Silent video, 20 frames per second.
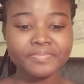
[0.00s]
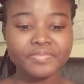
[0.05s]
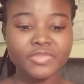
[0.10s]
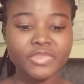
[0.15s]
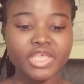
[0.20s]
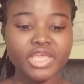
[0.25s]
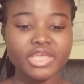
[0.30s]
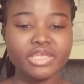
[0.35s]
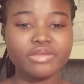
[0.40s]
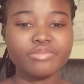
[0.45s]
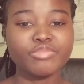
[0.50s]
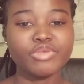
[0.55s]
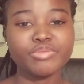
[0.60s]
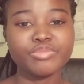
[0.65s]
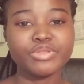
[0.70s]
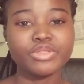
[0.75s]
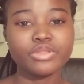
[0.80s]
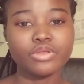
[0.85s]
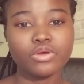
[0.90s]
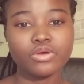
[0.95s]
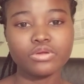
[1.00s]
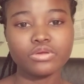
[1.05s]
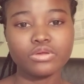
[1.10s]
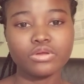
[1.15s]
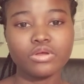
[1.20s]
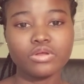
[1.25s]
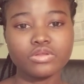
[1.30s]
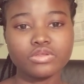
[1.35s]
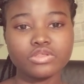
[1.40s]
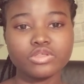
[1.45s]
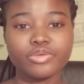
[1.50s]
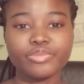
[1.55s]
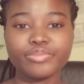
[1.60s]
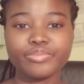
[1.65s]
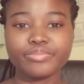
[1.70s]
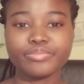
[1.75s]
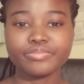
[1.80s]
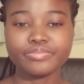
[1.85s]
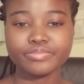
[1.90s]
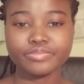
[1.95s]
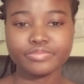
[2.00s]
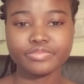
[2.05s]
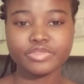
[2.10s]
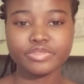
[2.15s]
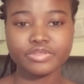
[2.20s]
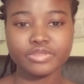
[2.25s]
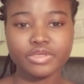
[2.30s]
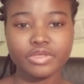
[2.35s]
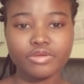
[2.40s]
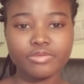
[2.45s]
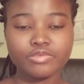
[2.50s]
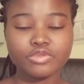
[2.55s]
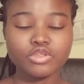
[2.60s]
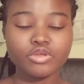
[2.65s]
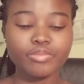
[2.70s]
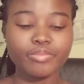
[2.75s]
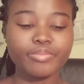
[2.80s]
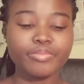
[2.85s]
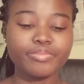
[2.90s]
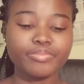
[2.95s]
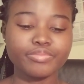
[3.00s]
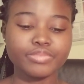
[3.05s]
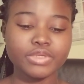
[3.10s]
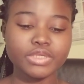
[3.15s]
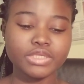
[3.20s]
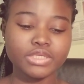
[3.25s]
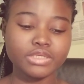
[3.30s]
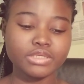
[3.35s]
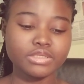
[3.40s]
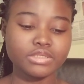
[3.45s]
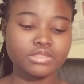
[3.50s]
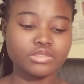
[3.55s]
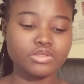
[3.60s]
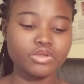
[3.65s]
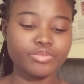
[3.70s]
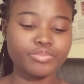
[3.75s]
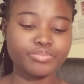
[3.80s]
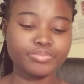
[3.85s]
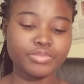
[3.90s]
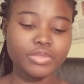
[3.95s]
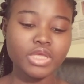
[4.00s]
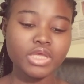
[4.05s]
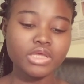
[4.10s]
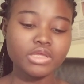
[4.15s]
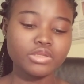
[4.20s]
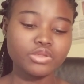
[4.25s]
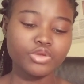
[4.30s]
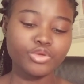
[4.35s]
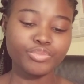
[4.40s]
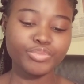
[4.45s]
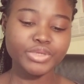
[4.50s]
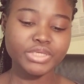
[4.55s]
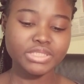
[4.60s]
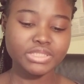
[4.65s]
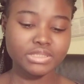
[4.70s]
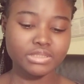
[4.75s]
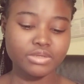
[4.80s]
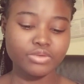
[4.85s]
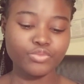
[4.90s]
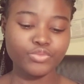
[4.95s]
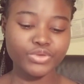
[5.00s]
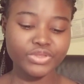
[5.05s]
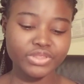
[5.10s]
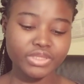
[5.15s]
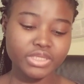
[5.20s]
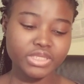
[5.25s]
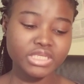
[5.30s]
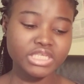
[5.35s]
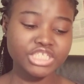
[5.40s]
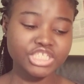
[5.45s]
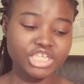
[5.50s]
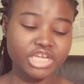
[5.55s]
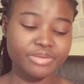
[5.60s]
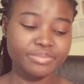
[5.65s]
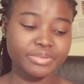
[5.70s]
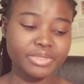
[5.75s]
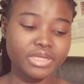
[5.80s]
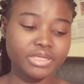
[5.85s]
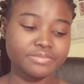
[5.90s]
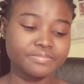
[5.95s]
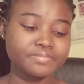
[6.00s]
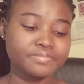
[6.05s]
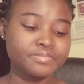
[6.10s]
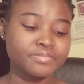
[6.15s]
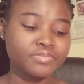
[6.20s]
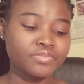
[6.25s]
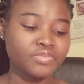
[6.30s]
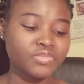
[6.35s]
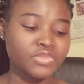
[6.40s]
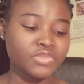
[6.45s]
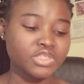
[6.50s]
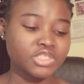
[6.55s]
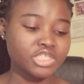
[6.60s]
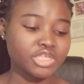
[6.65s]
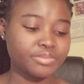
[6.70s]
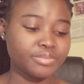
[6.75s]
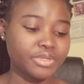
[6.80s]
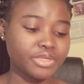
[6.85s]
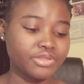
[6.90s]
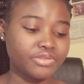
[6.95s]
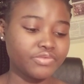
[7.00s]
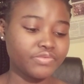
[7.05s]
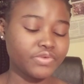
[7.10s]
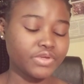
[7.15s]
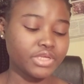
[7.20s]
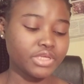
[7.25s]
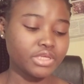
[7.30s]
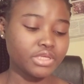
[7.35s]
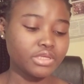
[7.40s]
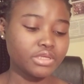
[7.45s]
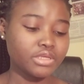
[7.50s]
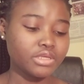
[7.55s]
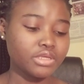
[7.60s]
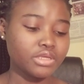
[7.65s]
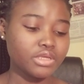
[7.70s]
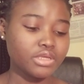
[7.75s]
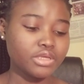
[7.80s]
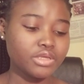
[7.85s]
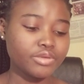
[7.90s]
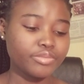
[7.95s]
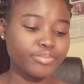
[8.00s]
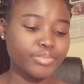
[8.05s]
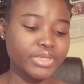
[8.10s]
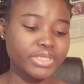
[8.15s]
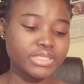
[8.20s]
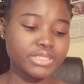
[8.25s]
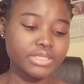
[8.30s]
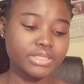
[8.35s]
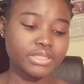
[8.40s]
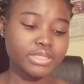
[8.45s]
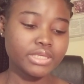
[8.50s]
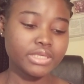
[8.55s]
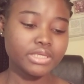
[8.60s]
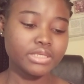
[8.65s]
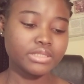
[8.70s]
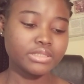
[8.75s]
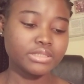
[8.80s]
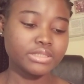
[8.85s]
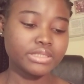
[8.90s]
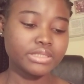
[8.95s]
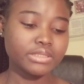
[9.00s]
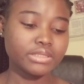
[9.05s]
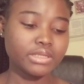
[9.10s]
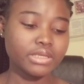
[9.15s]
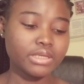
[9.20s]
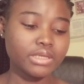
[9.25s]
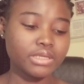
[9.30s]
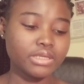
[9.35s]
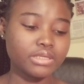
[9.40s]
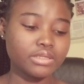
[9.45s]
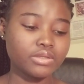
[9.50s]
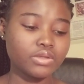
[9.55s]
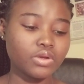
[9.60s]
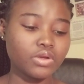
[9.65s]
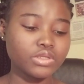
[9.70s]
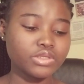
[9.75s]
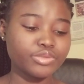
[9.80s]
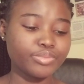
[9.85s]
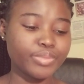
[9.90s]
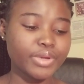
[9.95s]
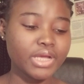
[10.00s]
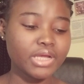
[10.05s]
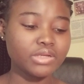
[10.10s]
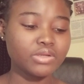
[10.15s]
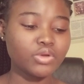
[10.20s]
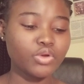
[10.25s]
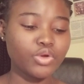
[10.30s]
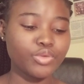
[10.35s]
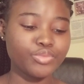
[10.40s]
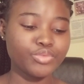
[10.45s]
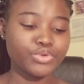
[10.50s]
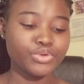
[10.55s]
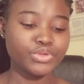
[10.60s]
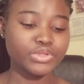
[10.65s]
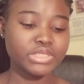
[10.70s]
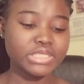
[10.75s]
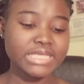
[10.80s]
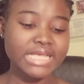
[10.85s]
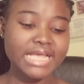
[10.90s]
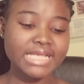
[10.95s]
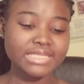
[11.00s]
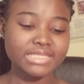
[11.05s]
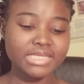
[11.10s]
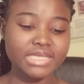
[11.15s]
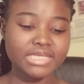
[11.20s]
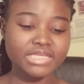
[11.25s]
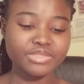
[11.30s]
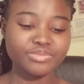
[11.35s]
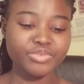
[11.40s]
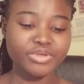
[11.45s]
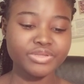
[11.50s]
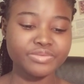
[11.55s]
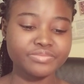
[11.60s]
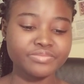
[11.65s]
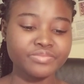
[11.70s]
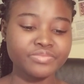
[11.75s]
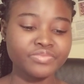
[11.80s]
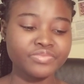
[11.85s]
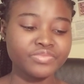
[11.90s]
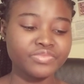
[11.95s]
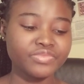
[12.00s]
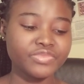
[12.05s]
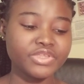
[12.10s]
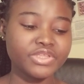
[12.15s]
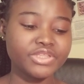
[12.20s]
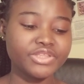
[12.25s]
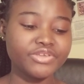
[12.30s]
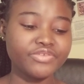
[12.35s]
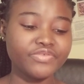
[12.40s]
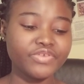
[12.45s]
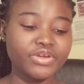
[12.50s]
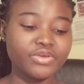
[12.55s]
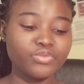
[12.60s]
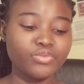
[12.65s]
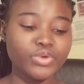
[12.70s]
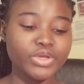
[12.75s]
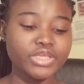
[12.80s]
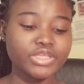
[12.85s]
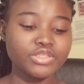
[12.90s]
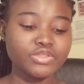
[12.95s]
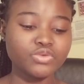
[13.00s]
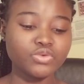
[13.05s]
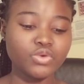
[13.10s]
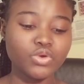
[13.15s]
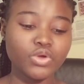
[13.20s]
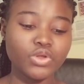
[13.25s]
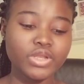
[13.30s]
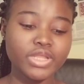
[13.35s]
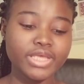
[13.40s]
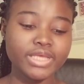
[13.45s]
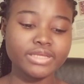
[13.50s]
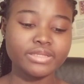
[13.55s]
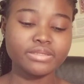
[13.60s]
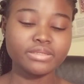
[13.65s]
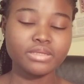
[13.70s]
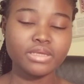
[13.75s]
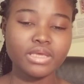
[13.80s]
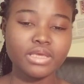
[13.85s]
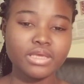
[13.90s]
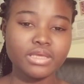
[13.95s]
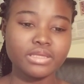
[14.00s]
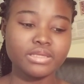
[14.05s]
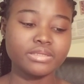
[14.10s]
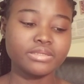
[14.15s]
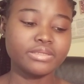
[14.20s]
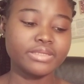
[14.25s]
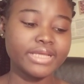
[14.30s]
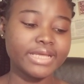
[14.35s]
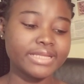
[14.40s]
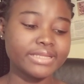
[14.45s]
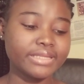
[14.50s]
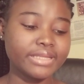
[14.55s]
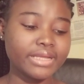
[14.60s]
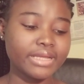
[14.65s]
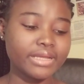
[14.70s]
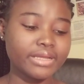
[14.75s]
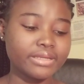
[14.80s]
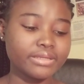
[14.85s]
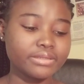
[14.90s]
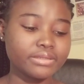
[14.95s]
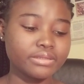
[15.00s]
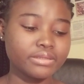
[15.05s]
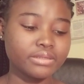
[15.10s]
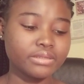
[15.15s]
then maybe talk on some subtopics within the chapter. Chapter 3 basically talks about community assessment, the different ways to collect data,